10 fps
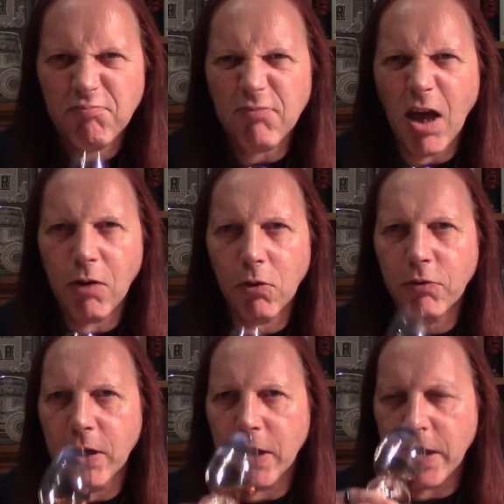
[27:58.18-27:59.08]
No,
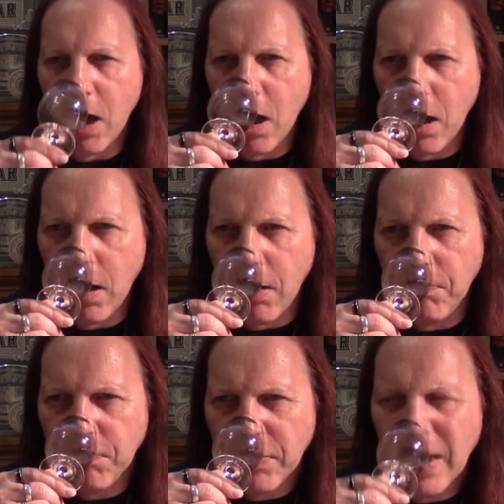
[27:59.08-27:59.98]
not really.
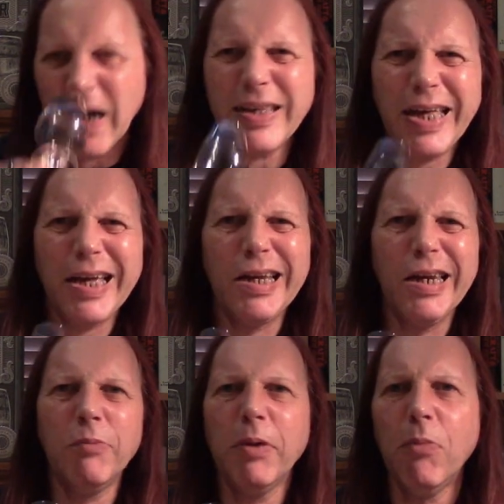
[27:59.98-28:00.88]
I'm getting a
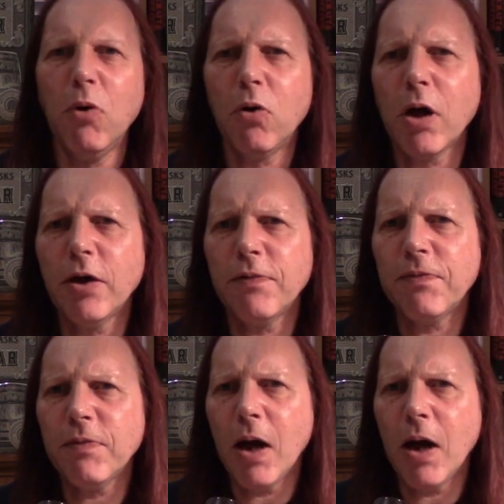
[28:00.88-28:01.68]
little bit more kind of